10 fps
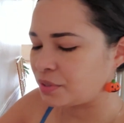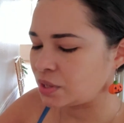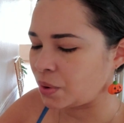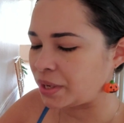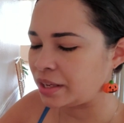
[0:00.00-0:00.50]

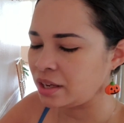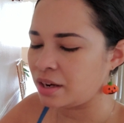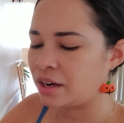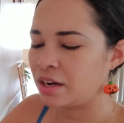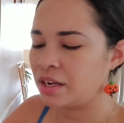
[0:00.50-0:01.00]
So
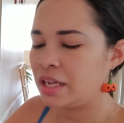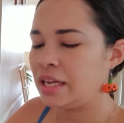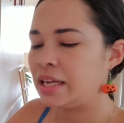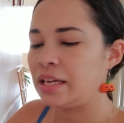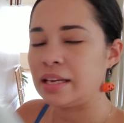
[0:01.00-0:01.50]
here
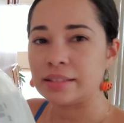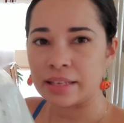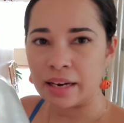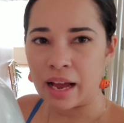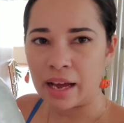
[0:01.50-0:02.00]
is an